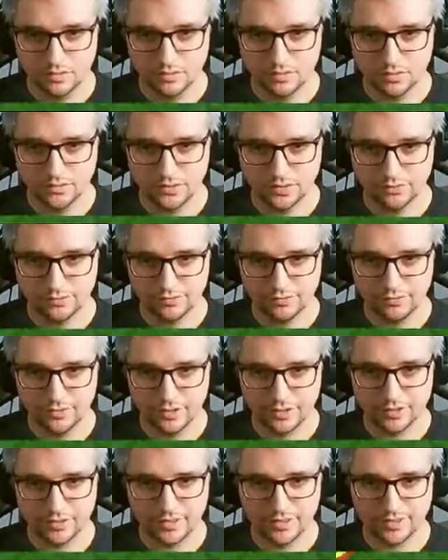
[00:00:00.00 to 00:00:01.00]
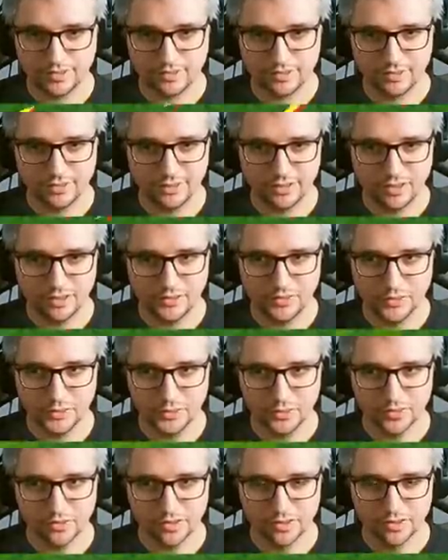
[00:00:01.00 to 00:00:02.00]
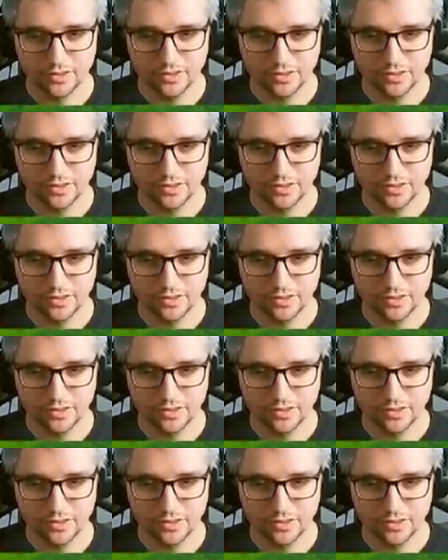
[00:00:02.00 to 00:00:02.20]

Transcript: Also, fuck that cloud, dude.